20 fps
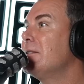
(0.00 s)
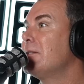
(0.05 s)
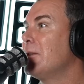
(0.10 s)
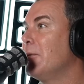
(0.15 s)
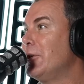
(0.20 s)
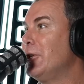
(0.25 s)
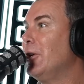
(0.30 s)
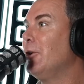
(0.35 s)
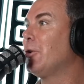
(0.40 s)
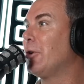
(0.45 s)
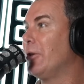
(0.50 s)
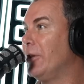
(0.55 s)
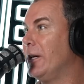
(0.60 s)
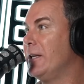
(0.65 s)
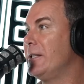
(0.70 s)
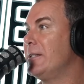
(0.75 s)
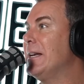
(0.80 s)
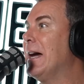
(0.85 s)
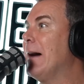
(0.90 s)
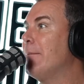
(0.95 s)
So when you look at
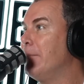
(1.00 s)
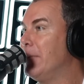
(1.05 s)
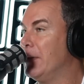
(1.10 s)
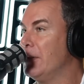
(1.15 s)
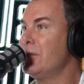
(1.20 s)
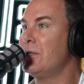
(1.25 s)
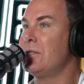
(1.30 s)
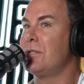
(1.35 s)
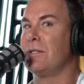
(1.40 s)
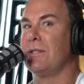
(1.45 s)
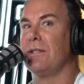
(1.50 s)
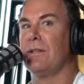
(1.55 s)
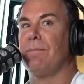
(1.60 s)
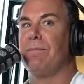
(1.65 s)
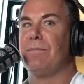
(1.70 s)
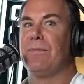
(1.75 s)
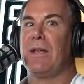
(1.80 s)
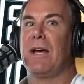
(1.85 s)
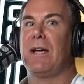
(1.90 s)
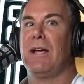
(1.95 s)
these numbers,
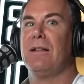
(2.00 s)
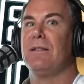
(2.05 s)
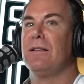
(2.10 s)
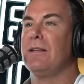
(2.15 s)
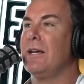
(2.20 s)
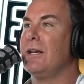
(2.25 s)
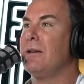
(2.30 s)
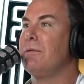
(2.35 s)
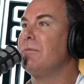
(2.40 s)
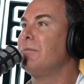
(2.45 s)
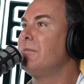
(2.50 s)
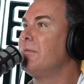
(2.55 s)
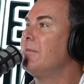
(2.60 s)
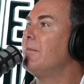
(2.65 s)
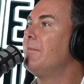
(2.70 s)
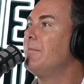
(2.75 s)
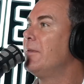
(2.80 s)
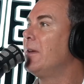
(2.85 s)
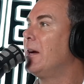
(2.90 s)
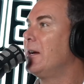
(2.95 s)
they
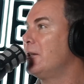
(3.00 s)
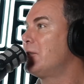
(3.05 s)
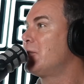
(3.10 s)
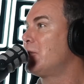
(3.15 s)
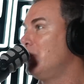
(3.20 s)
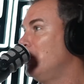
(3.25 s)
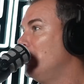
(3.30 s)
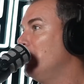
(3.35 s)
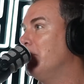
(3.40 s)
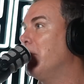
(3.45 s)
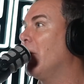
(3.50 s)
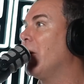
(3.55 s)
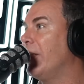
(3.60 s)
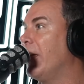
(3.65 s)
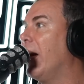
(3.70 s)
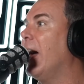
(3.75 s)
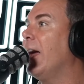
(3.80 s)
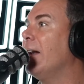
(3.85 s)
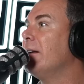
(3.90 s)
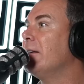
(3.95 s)
are skewed by
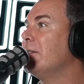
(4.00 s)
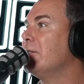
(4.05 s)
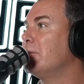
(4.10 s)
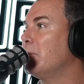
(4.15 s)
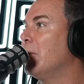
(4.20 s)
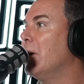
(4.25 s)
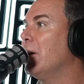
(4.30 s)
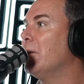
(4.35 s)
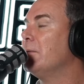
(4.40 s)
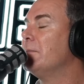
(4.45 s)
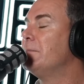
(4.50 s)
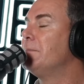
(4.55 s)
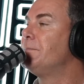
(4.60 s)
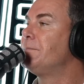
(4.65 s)
that as well.